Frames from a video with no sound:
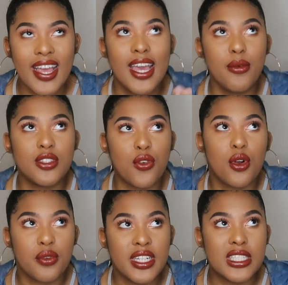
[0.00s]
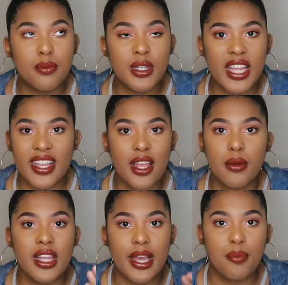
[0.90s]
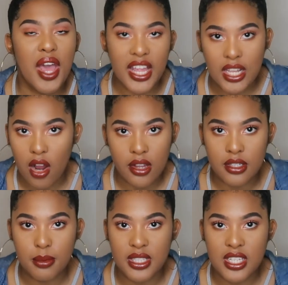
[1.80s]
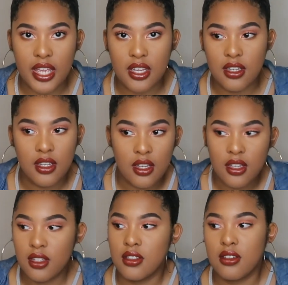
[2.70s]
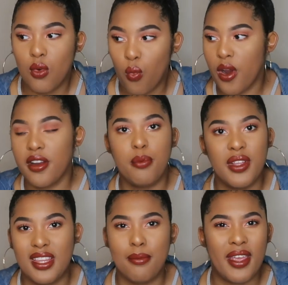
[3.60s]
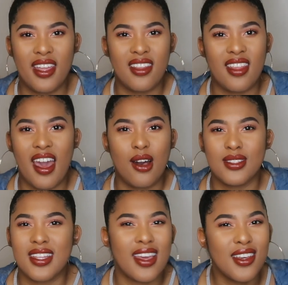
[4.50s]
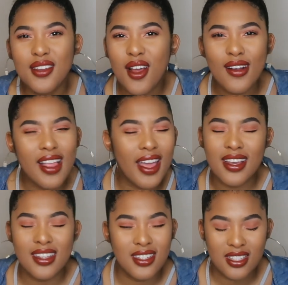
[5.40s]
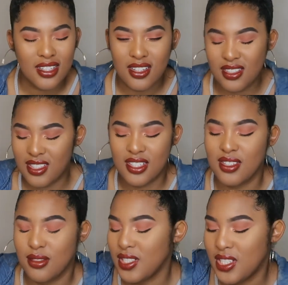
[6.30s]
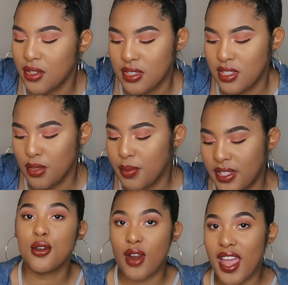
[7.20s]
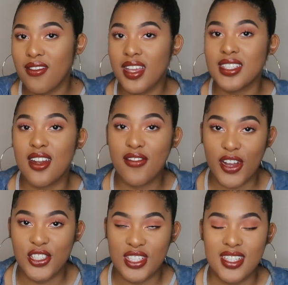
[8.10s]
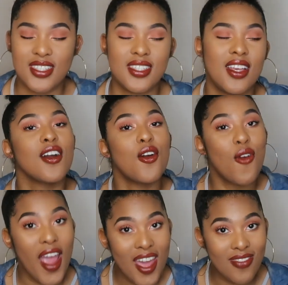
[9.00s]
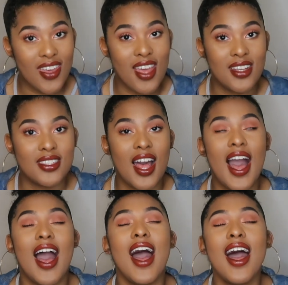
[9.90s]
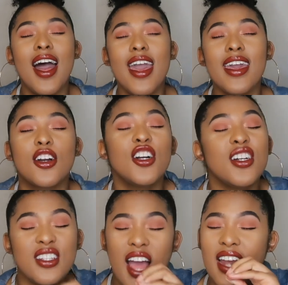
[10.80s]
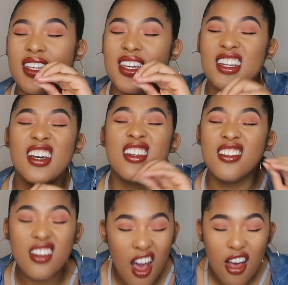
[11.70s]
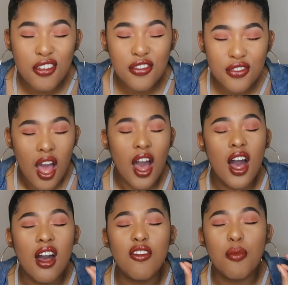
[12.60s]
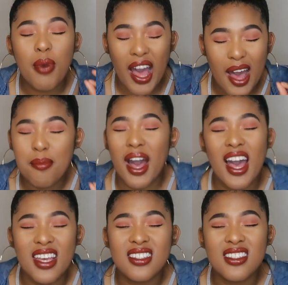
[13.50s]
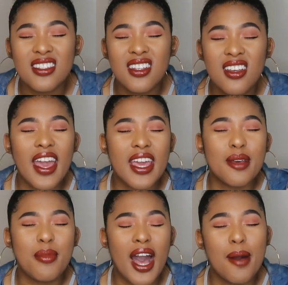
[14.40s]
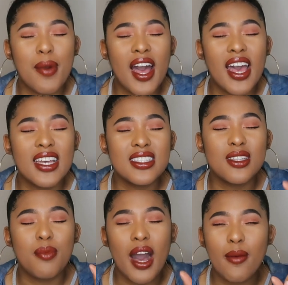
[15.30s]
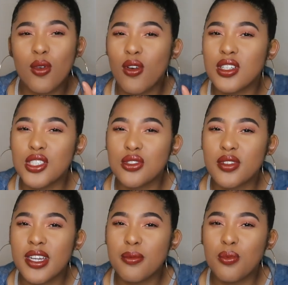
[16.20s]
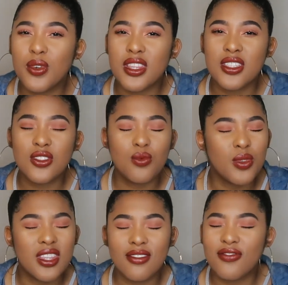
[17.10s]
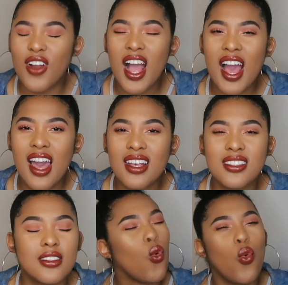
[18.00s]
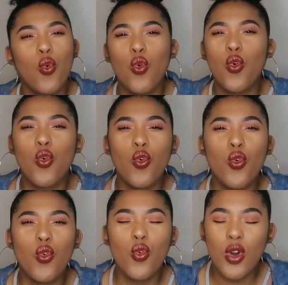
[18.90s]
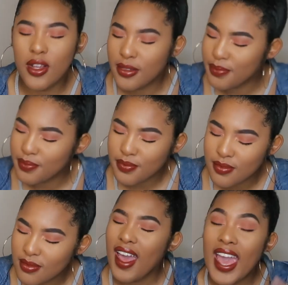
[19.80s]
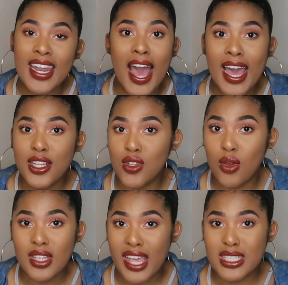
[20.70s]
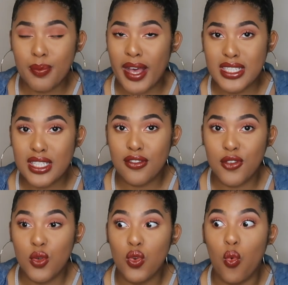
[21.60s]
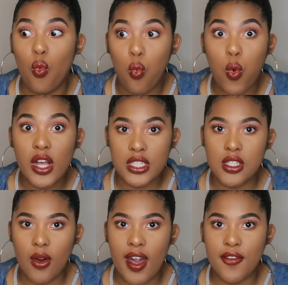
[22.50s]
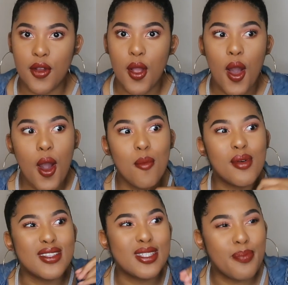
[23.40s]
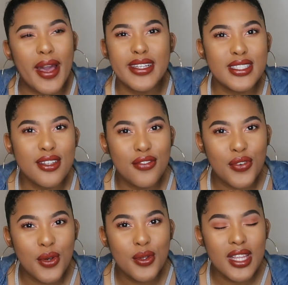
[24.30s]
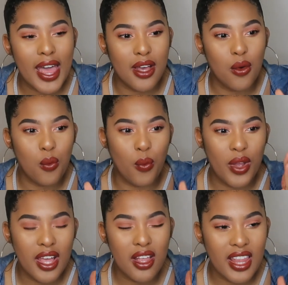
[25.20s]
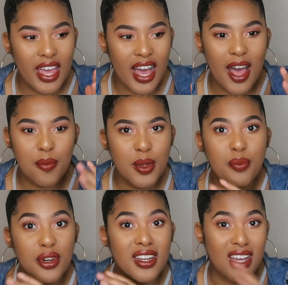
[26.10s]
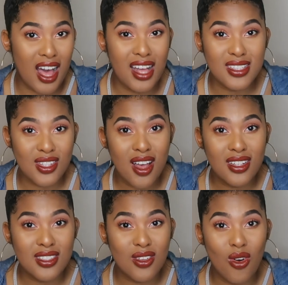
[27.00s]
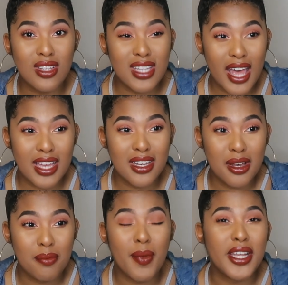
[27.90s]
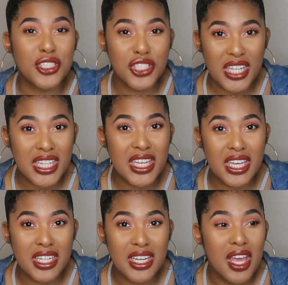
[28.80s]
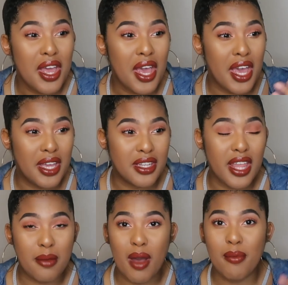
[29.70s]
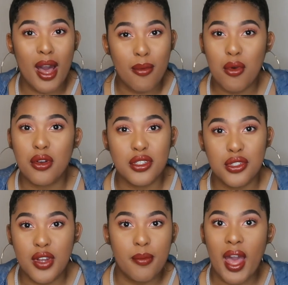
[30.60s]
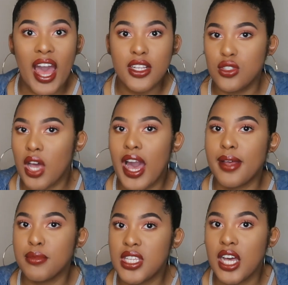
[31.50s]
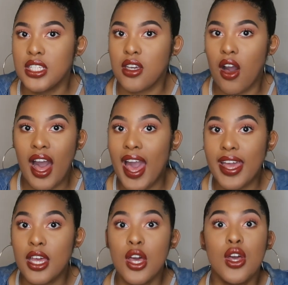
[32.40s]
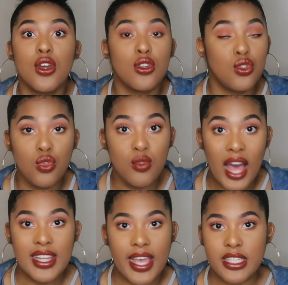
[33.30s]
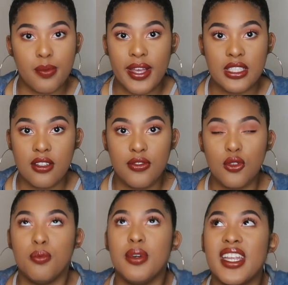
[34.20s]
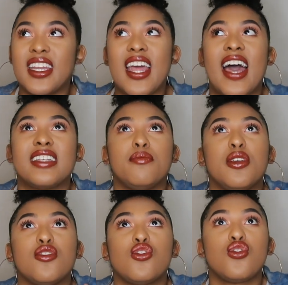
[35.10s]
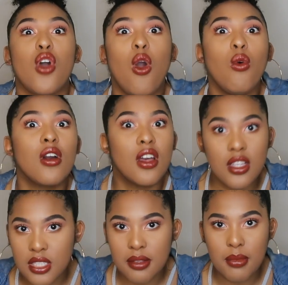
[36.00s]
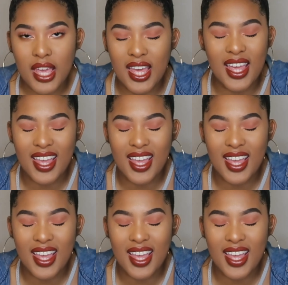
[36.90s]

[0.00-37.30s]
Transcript: Like, it was for a reason, but like they were like petty arguments, like where to put the bed in the house. Like, you know, like it's so stupid. Cravings and aversions. Cravings, I could not get enough of Popeyes. I get Popeyes, the popcorn shrimp with the fries. Ooh. And I don't like spicy food whatsoever. But spicy food, like I've been putting hot sauce on like my chicken and like my popcorn shrimp. I'm telling y'all, I do not like spicy food, but it has been so good to me.